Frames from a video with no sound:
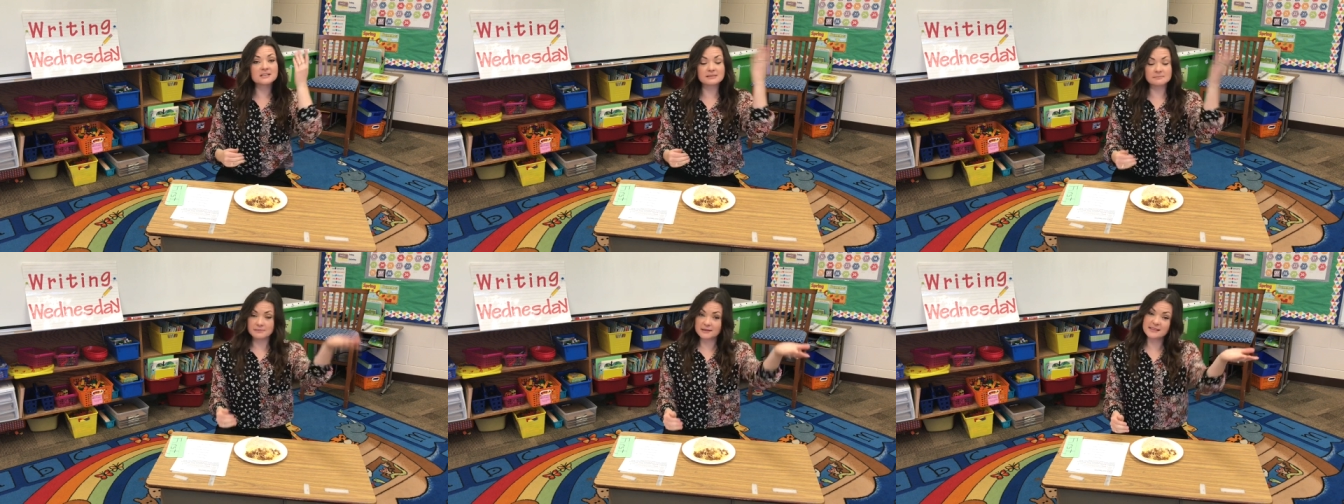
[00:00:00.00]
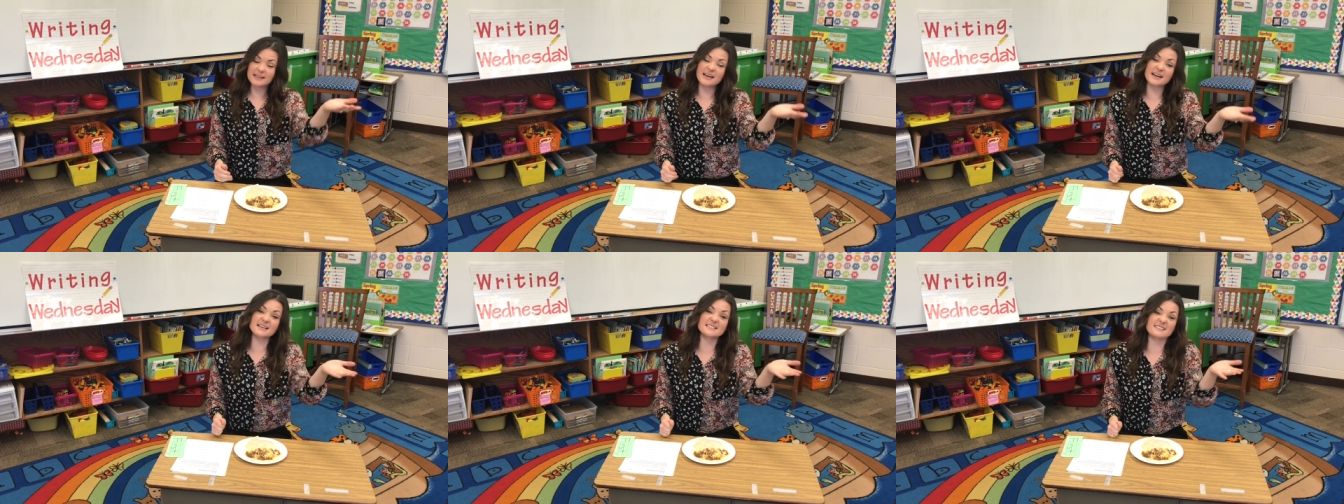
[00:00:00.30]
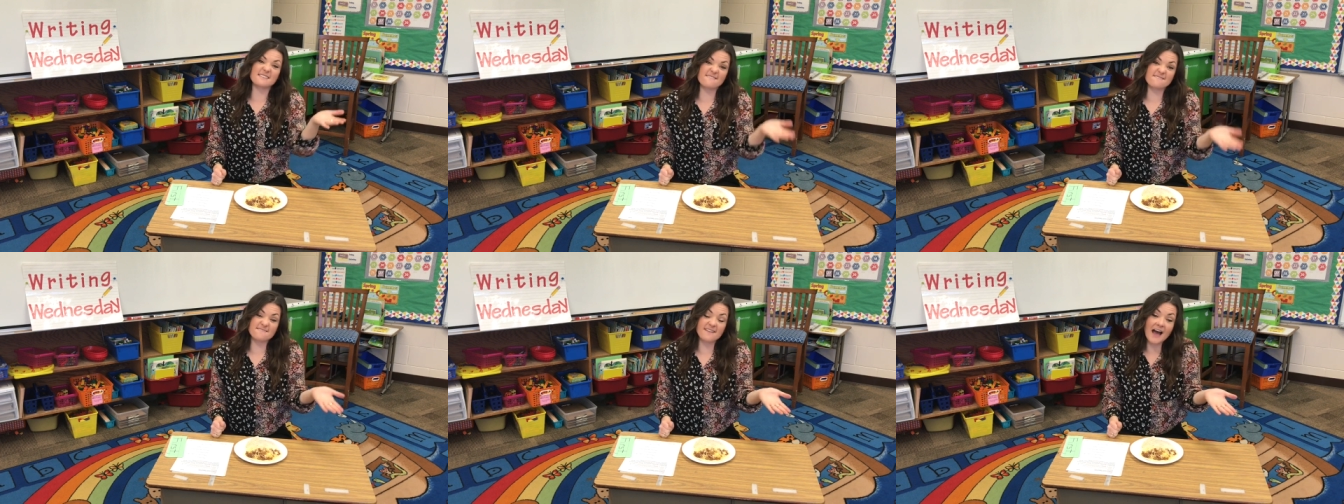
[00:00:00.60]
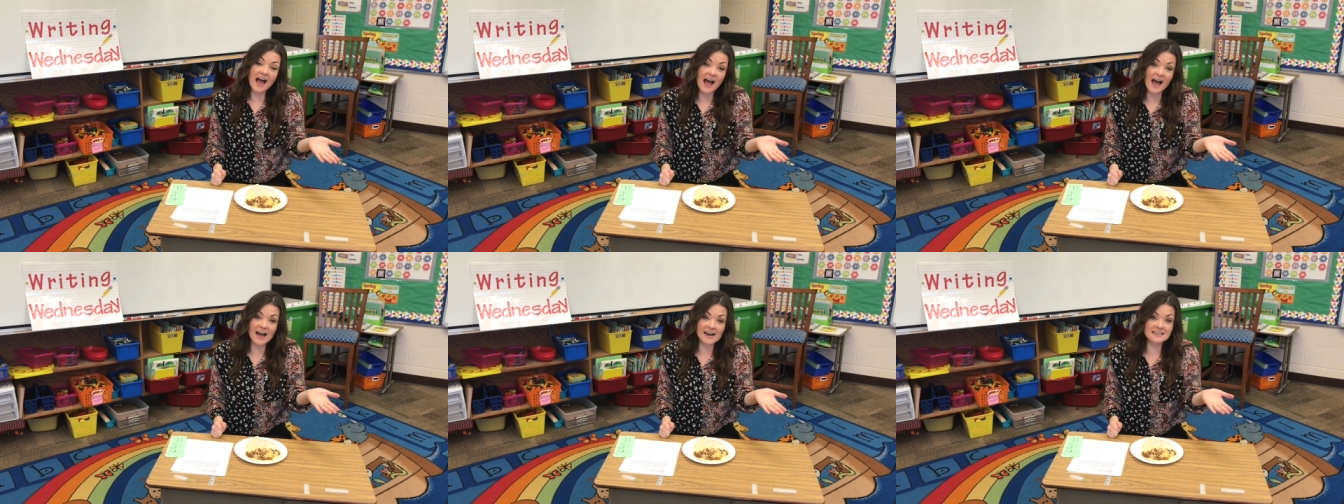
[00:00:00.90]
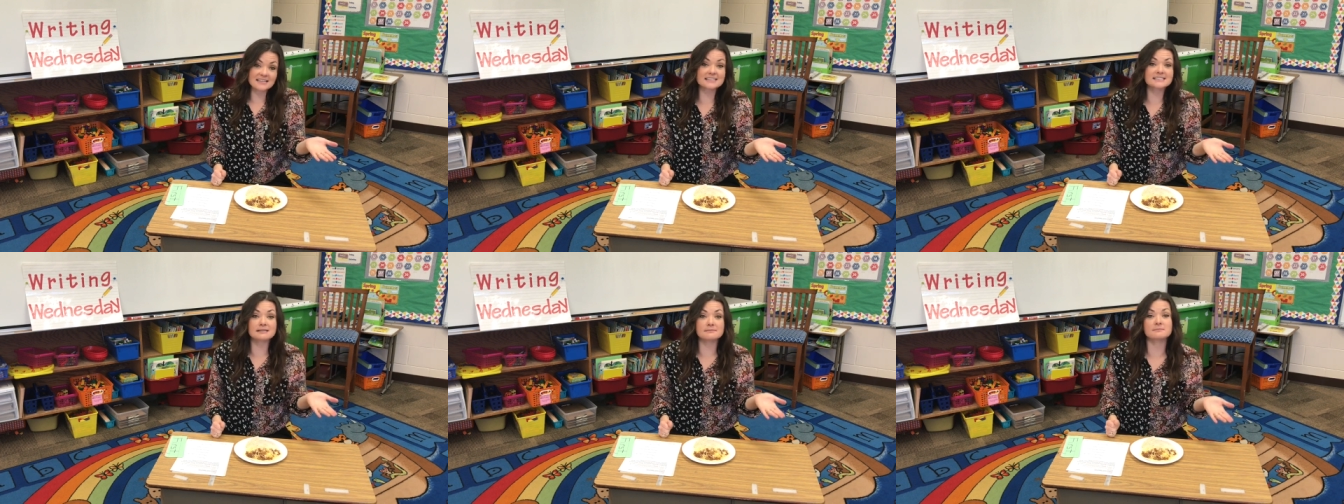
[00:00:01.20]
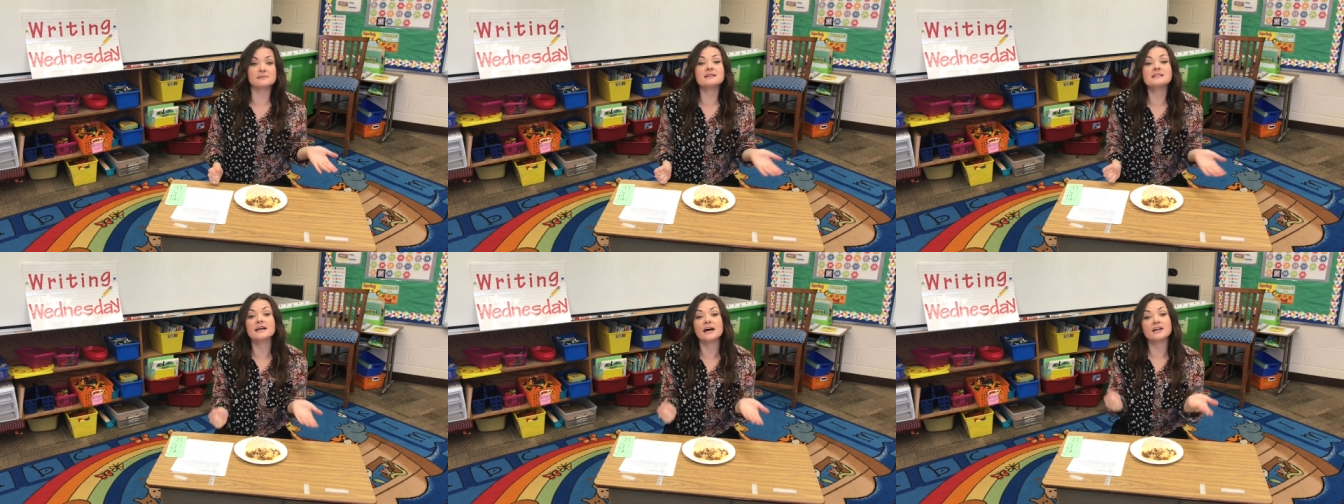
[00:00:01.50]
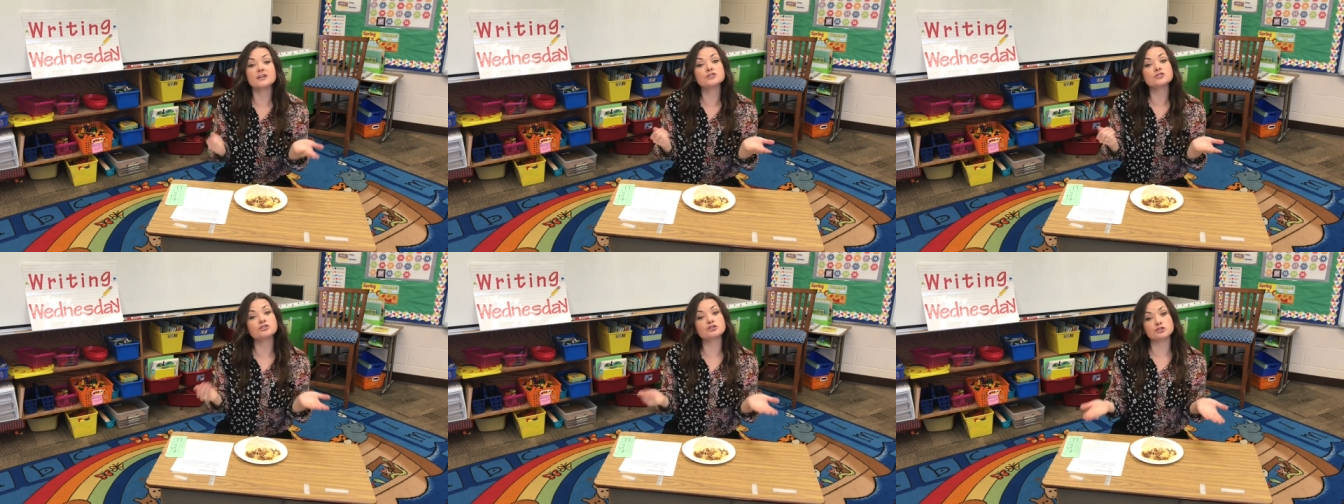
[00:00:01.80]
something that is a fact is something
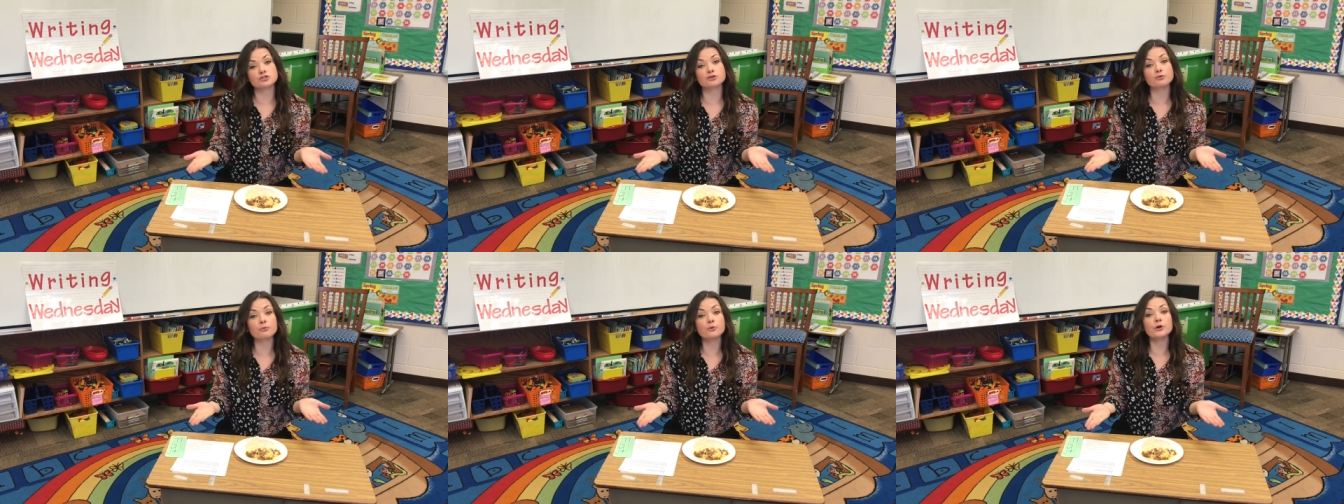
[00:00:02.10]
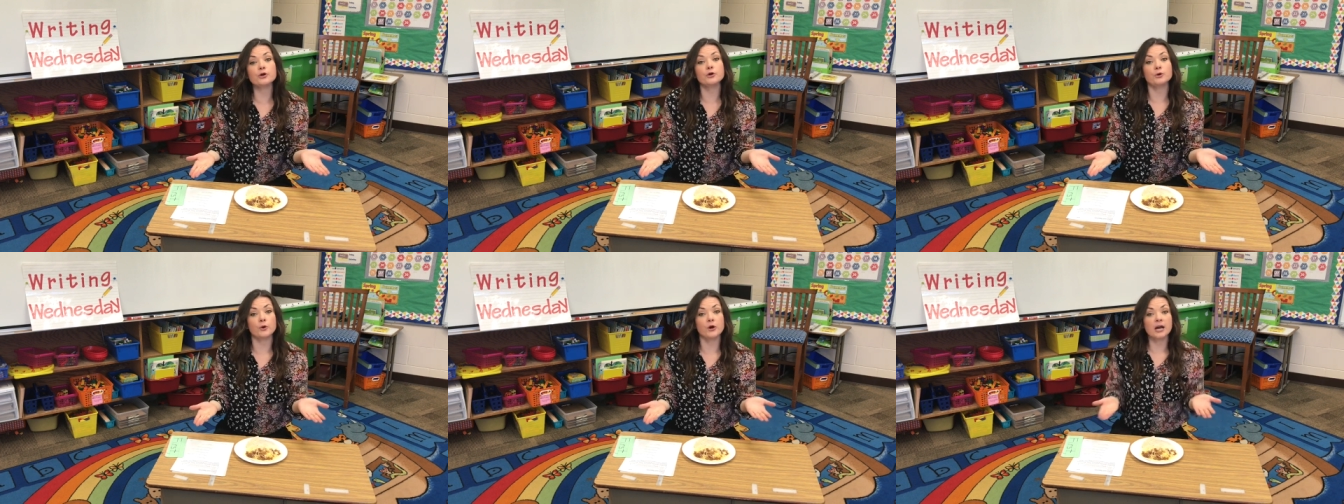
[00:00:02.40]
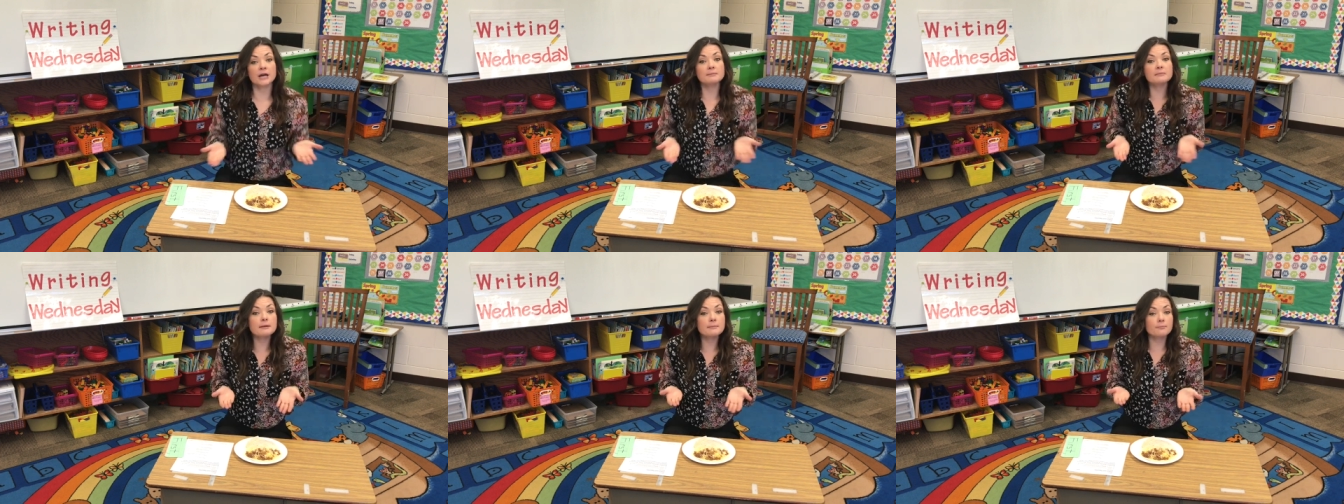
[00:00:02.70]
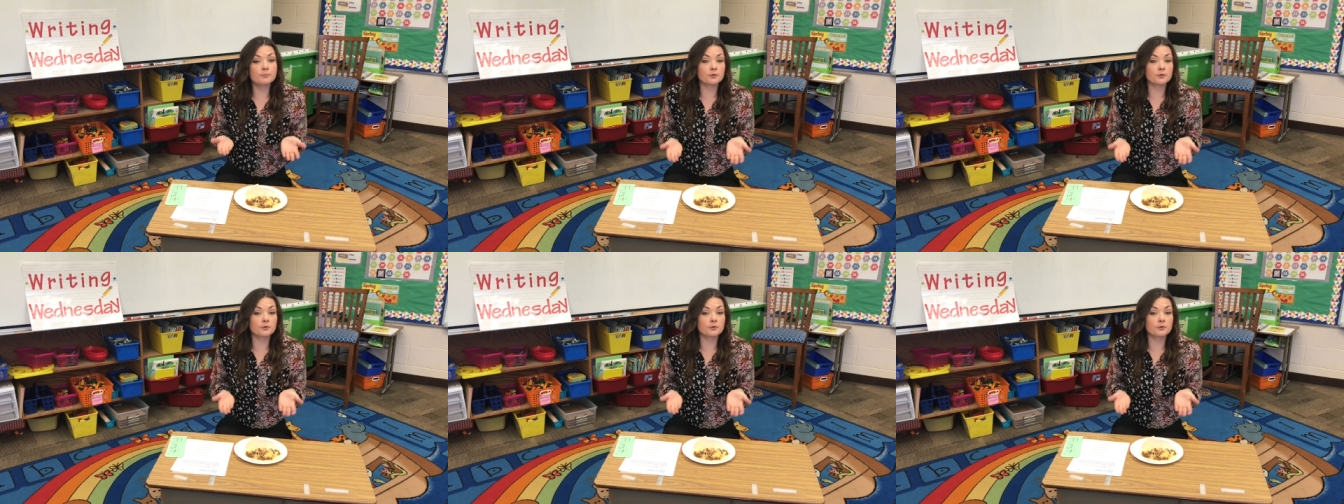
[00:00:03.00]
that is true, can be